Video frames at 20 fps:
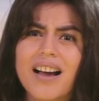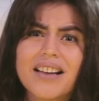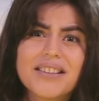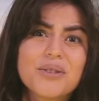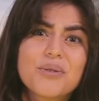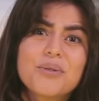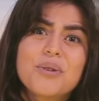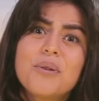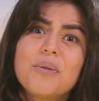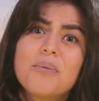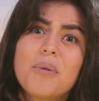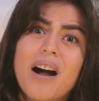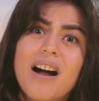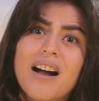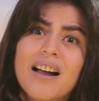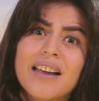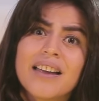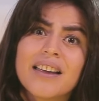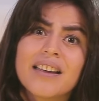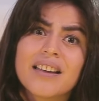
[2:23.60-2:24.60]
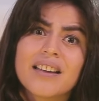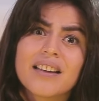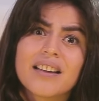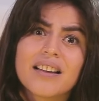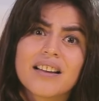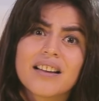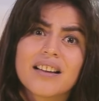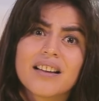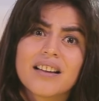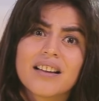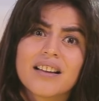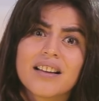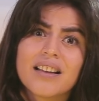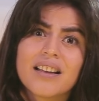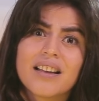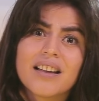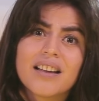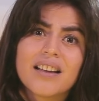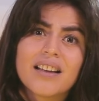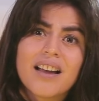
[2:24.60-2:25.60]
I don't know why.
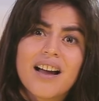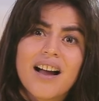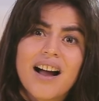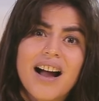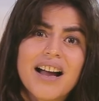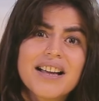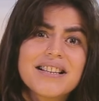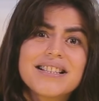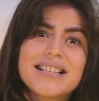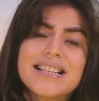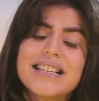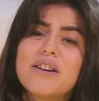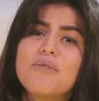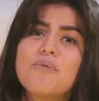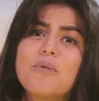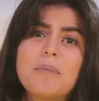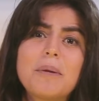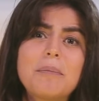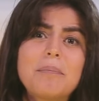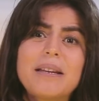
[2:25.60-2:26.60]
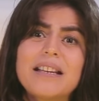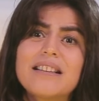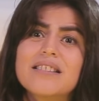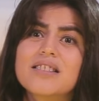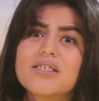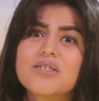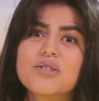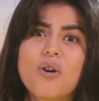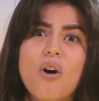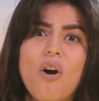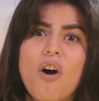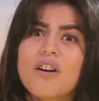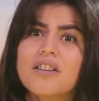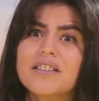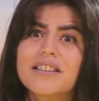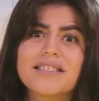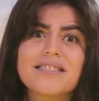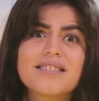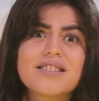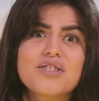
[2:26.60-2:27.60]
I see a woman being
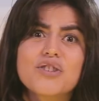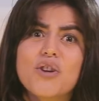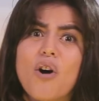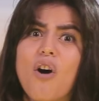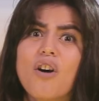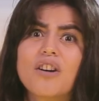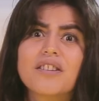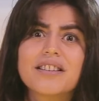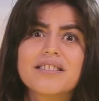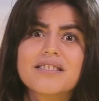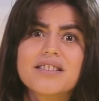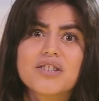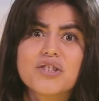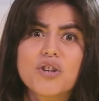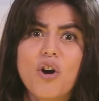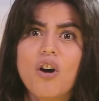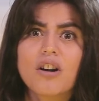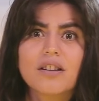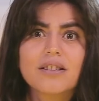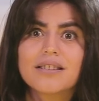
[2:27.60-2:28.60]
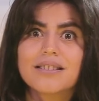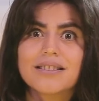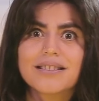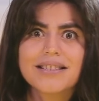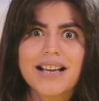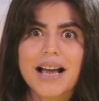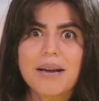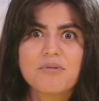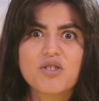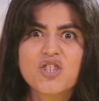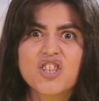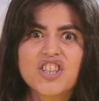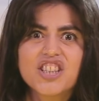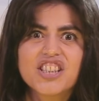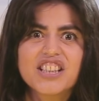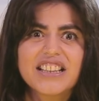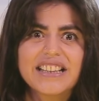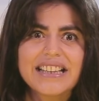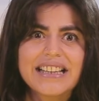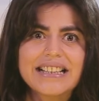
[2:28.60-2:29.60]
stalked and stalked and stalked till the time she
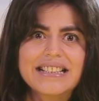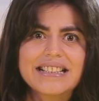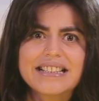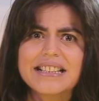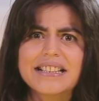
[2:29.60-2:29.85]
agrees.